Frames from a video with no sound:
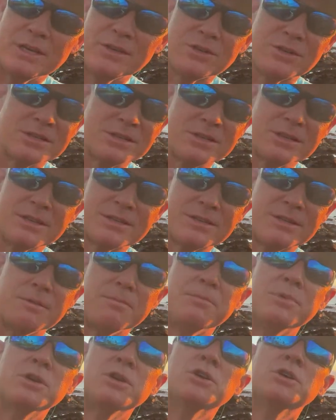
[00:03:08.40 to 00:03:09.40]
just listed a
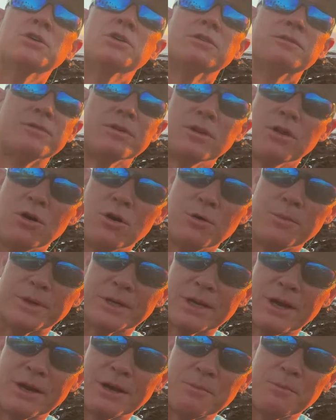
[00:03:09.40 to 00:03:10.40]
beautiful home in
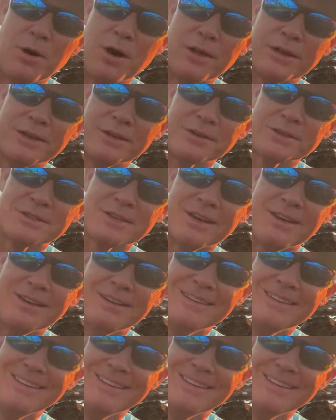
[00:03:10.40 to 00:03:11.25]
Kaanapali Hillside,